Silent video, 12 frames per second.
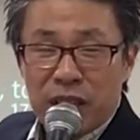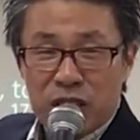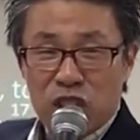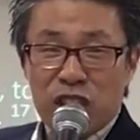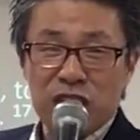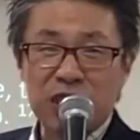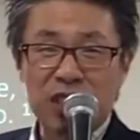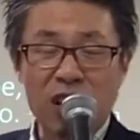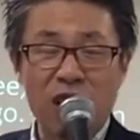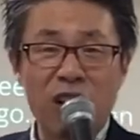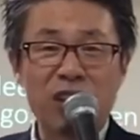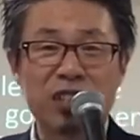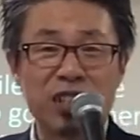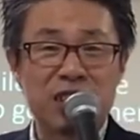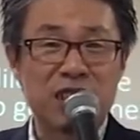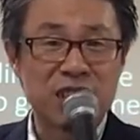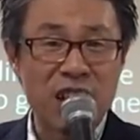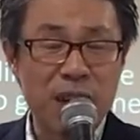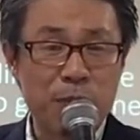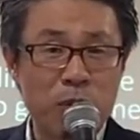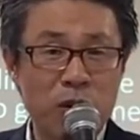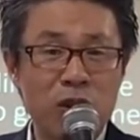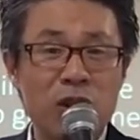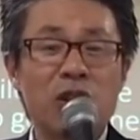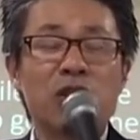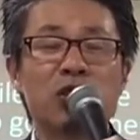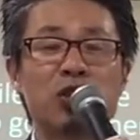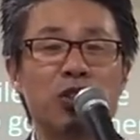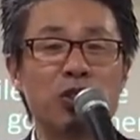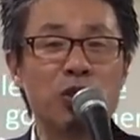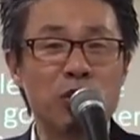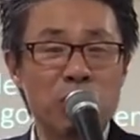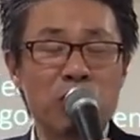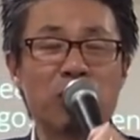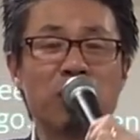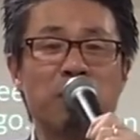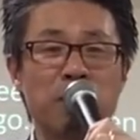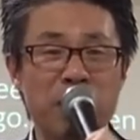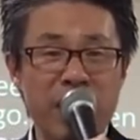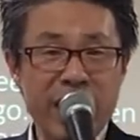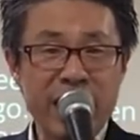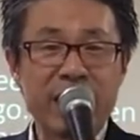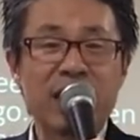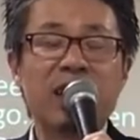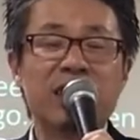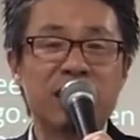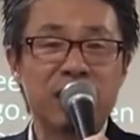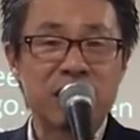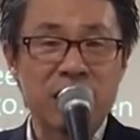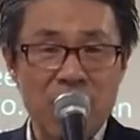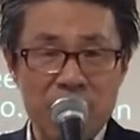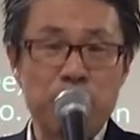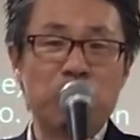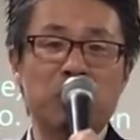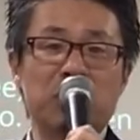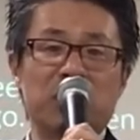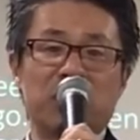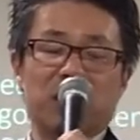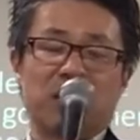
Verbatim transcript: Jesus calls his disciple to make disciples.